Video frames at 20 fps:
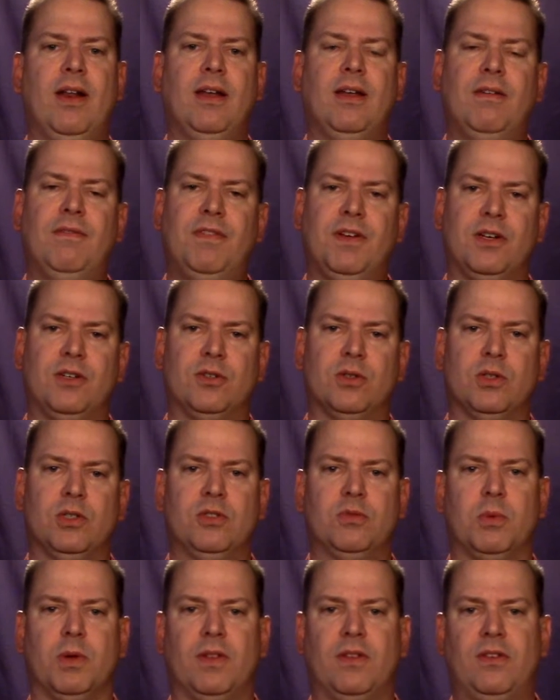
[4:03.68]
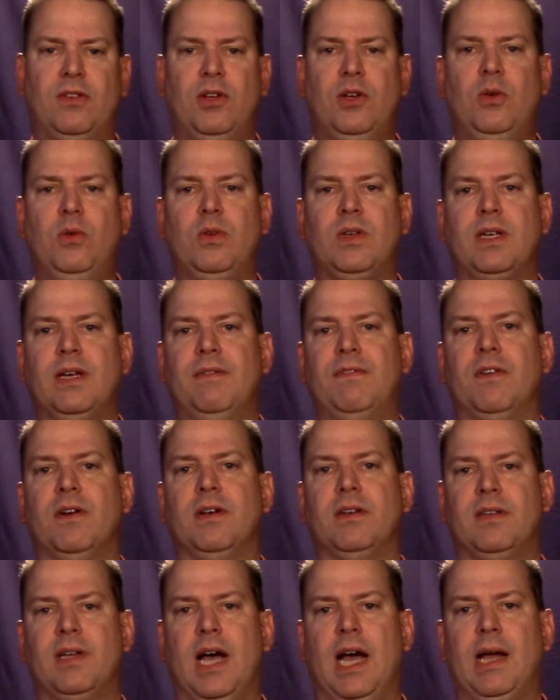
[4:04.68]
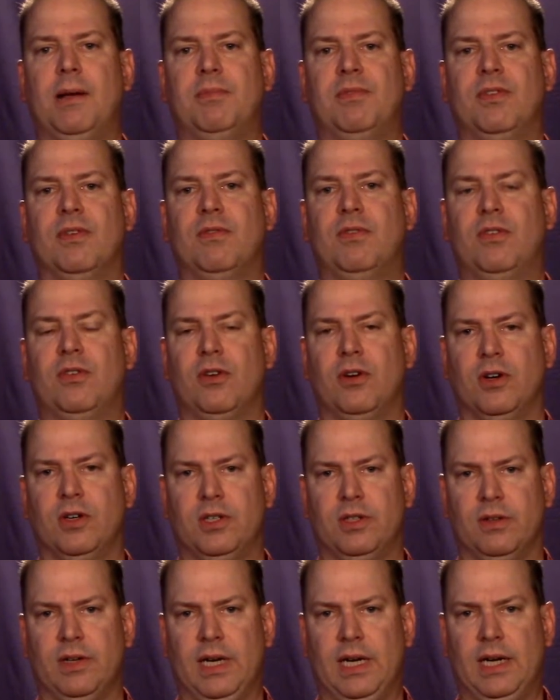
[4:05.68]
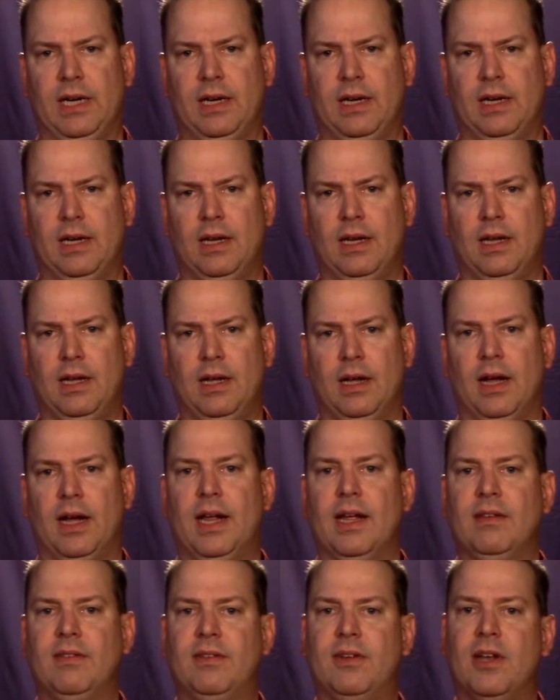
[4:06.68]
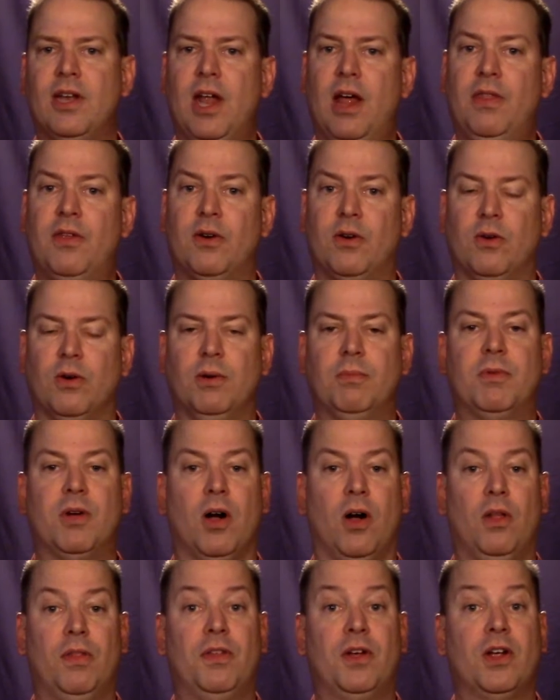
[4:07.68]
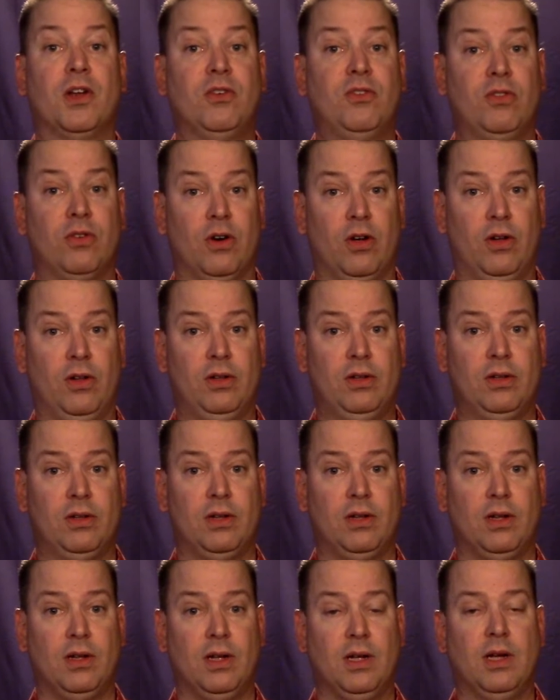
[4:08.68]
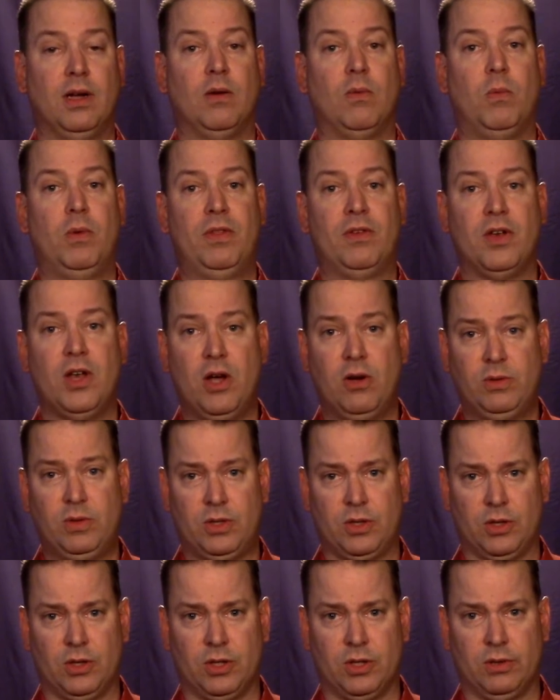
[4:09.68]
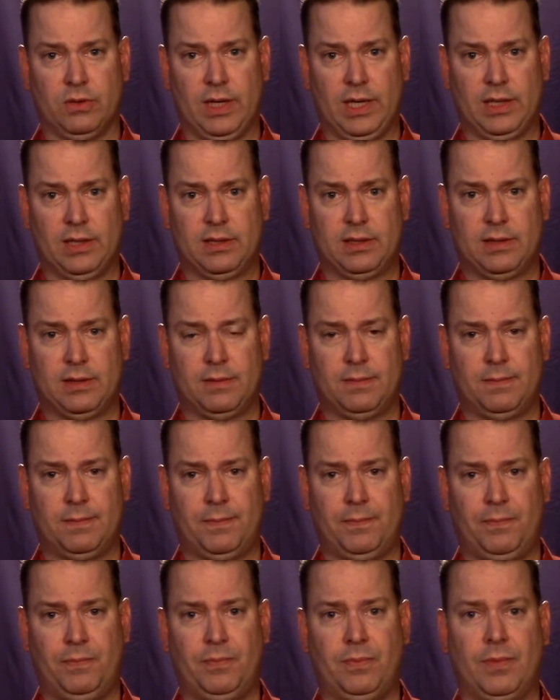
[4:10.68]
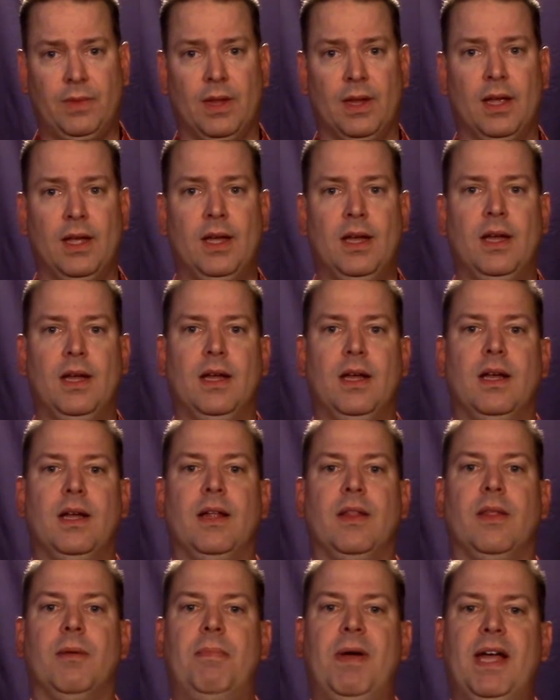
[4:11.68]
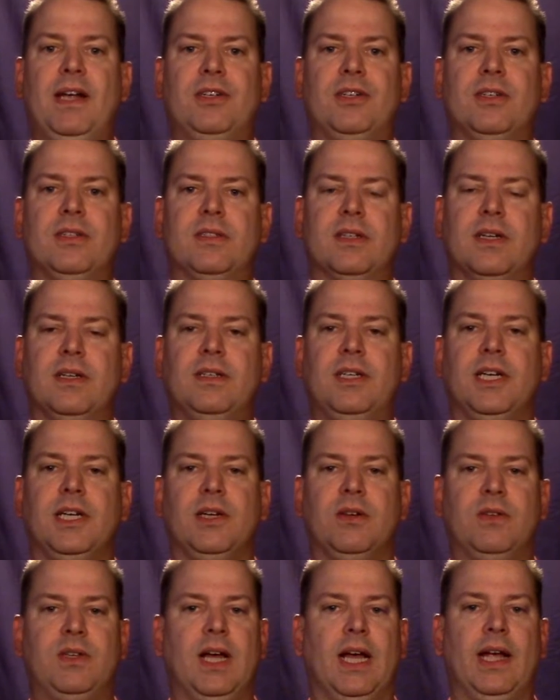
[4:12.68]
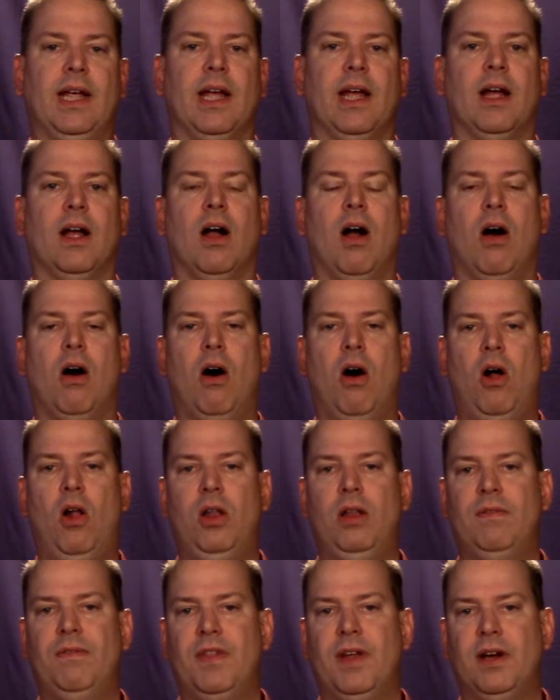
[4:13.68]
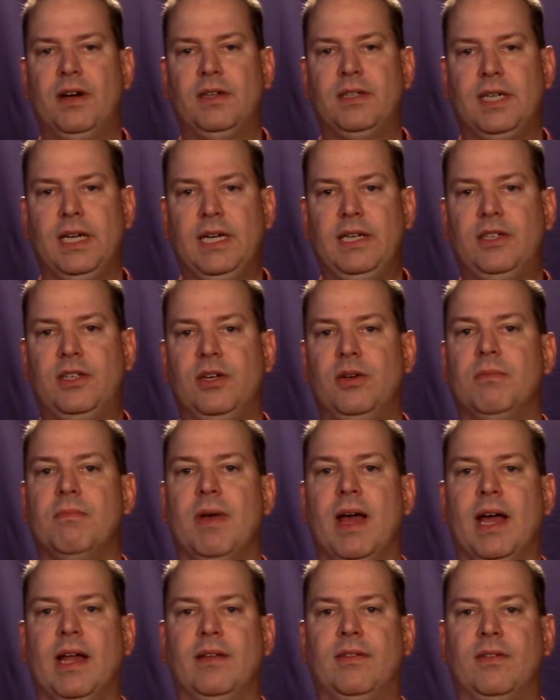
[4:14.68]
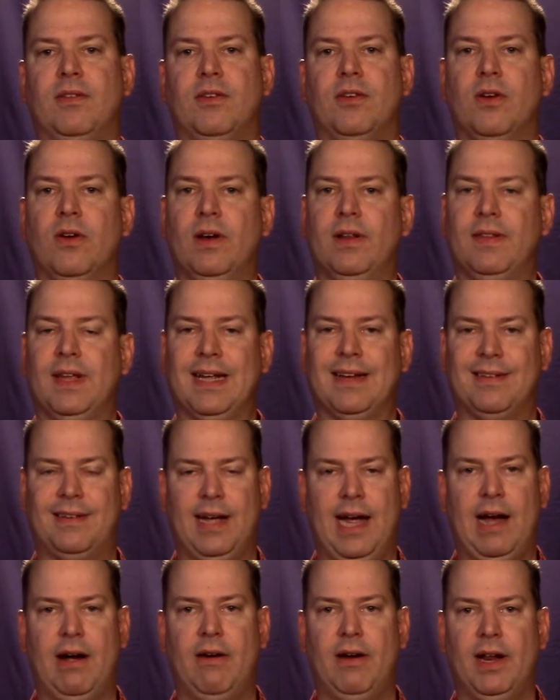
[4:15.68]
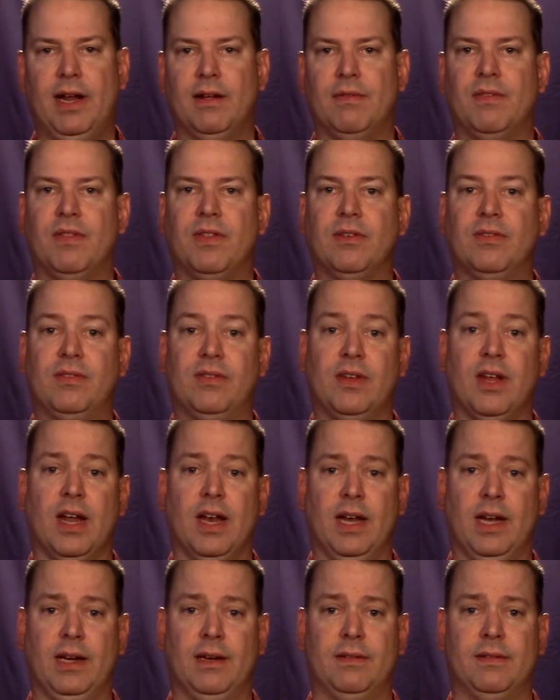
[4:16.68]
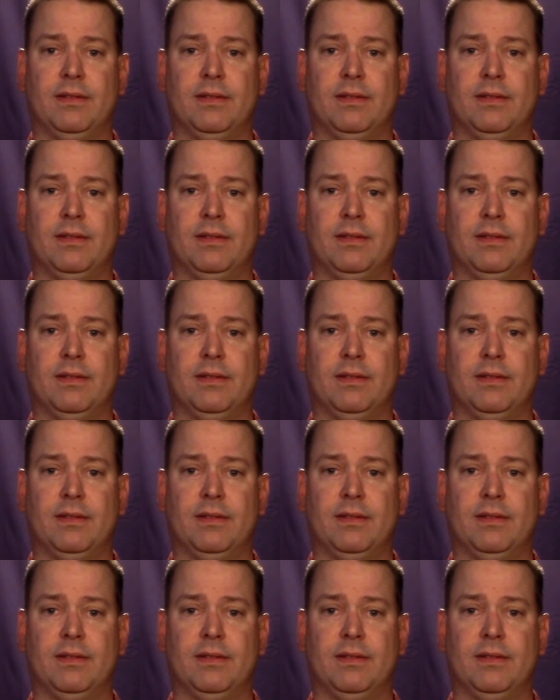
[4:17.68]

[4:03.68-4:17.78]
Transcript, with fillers: individuals with two different types of surgery against another group called the control with no surgeries. The patients continued taking all of their T two meds during the entirety of this study.